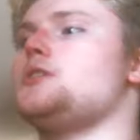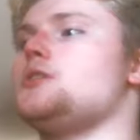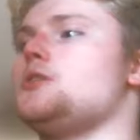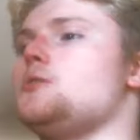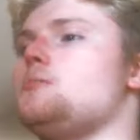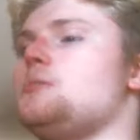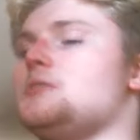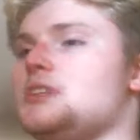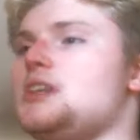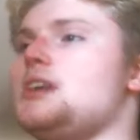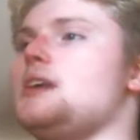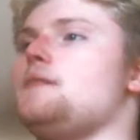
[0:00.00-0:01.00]
to
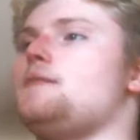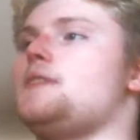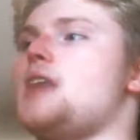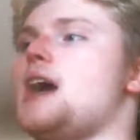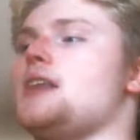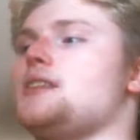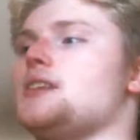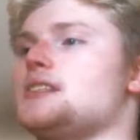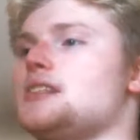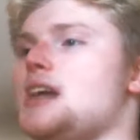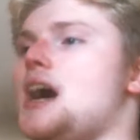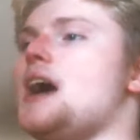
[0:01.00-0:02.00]
believe that the
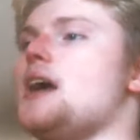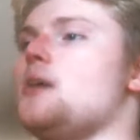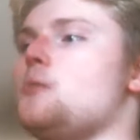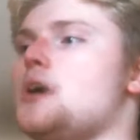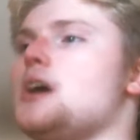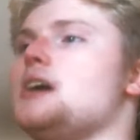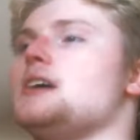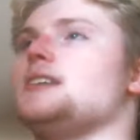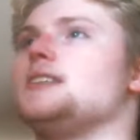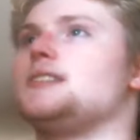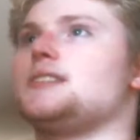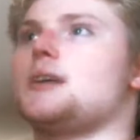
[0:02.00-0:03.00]
sky
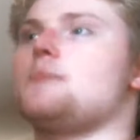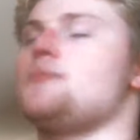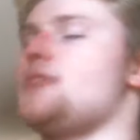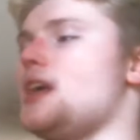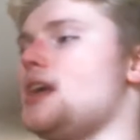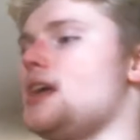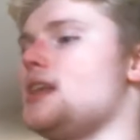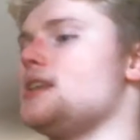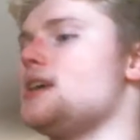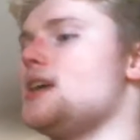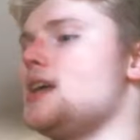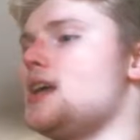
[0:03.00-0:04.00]
was something,
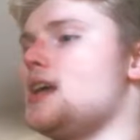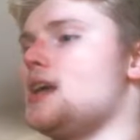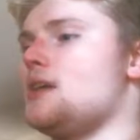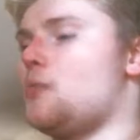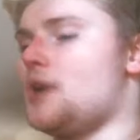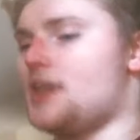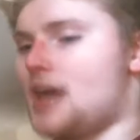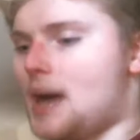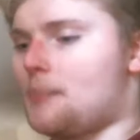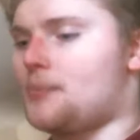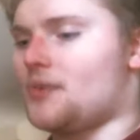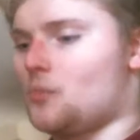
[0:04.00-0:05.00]
and what
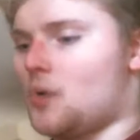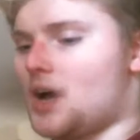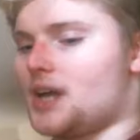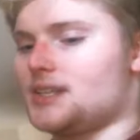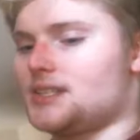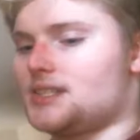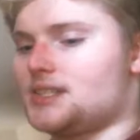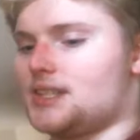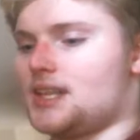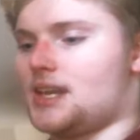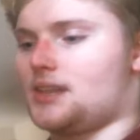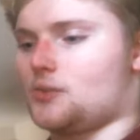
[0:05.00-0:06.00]
happened was
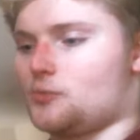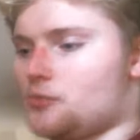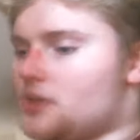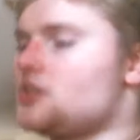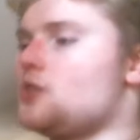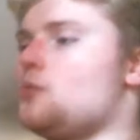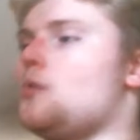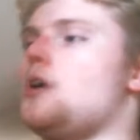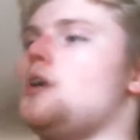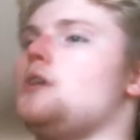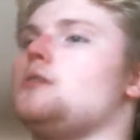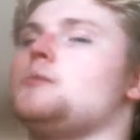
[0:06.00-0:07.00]
that the
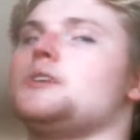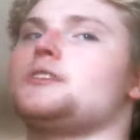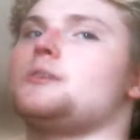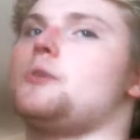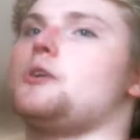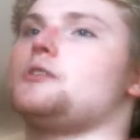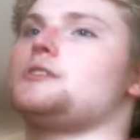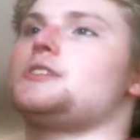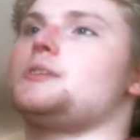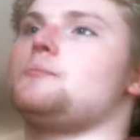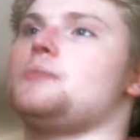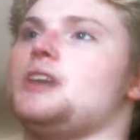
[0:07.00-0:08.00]
ritual was supposed
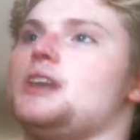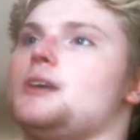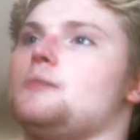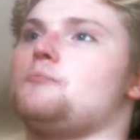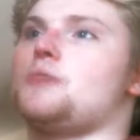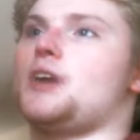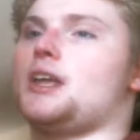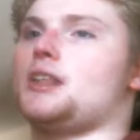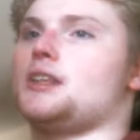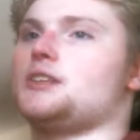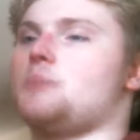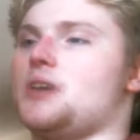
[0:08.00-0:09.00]
to be breaking
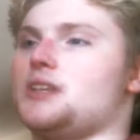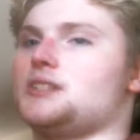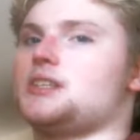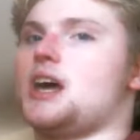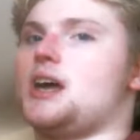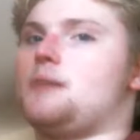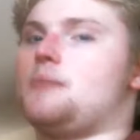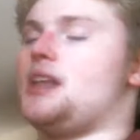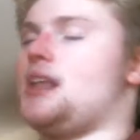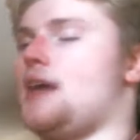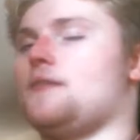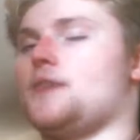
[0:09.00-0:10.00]
the space-time
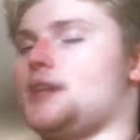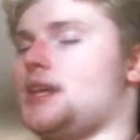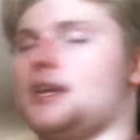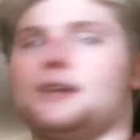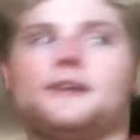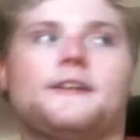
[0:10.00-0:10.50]
and everything.